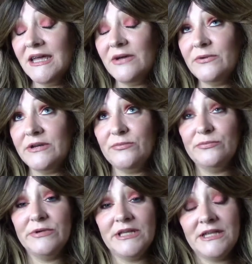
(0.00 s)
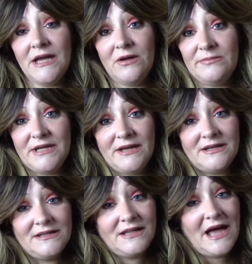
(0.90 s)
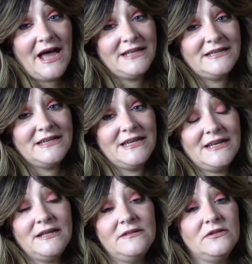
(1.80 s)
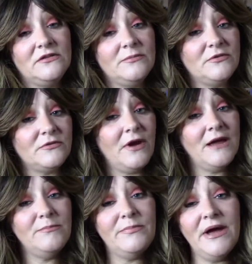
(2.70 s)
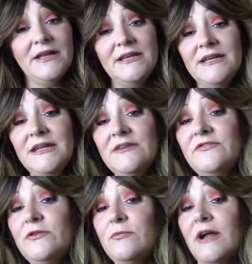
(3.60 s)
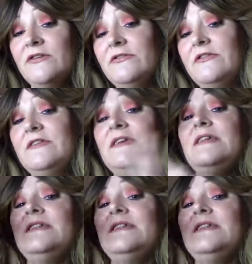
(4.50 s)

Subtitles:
It would really help me out a lot. And hit the subscribe button if you want to see